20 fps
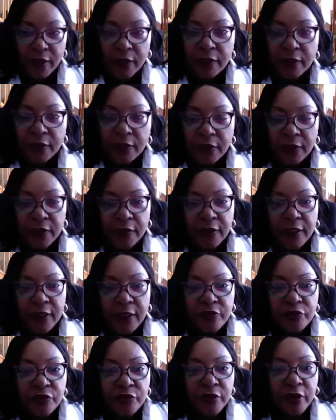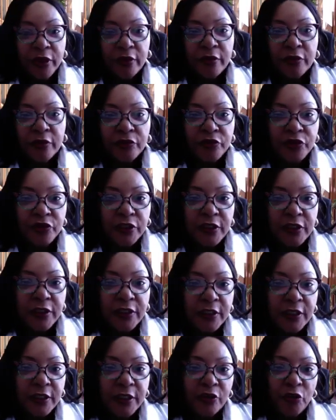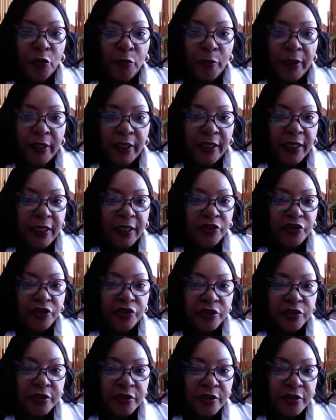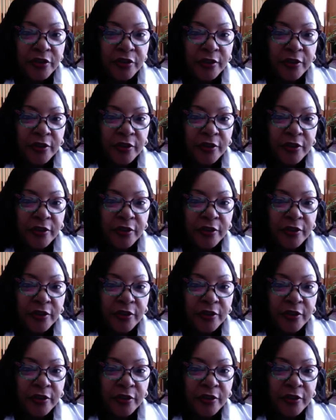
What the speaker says: none of that. You're not allergic to anything, no medications.